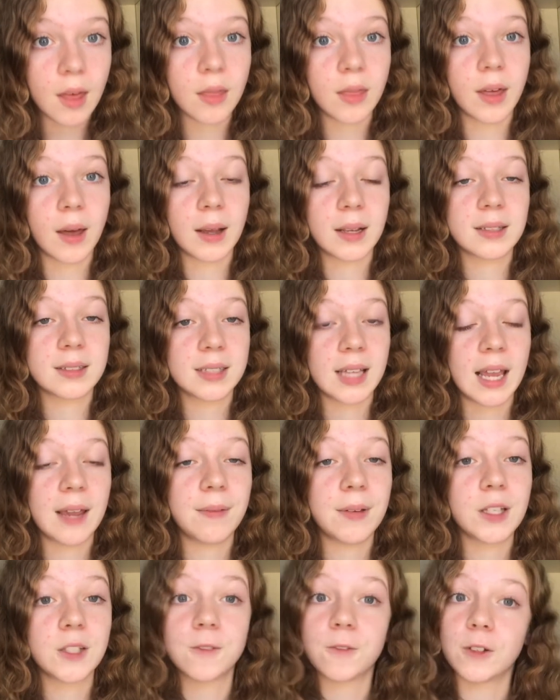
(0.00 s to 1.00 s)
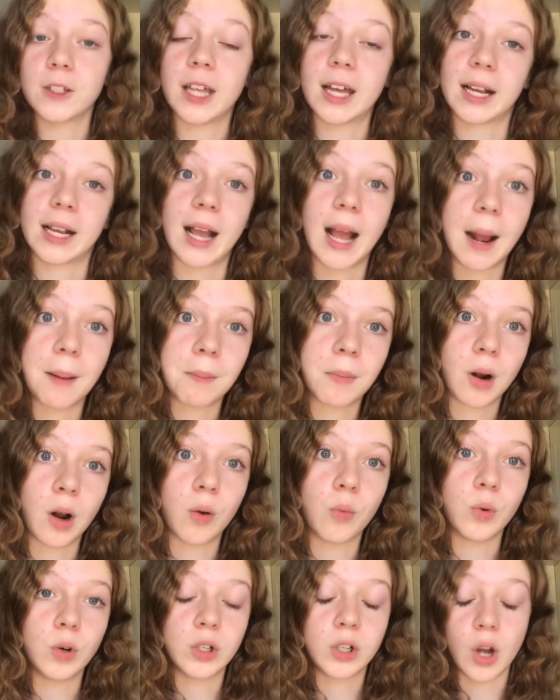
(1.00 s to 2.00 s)
that savings for that camera
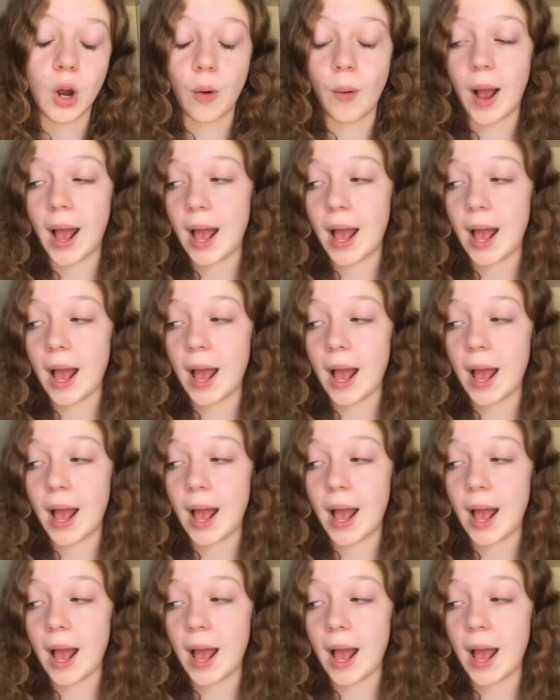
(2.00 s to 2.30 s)
would go